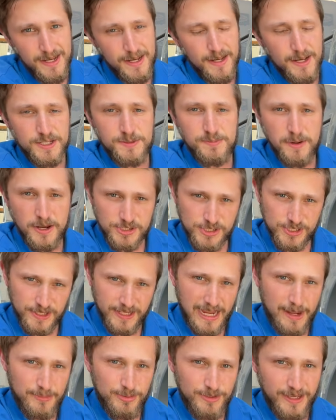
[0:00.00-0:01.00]

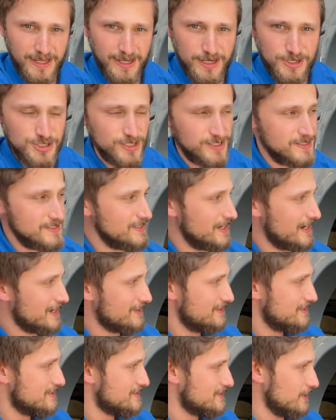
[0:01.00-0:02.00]
especially applications like
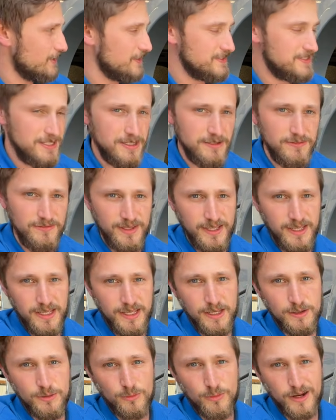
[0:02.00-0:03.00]
this
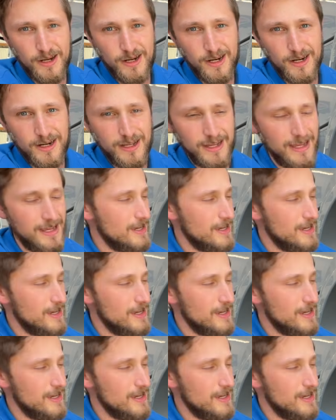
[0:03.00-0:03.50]
LTV, where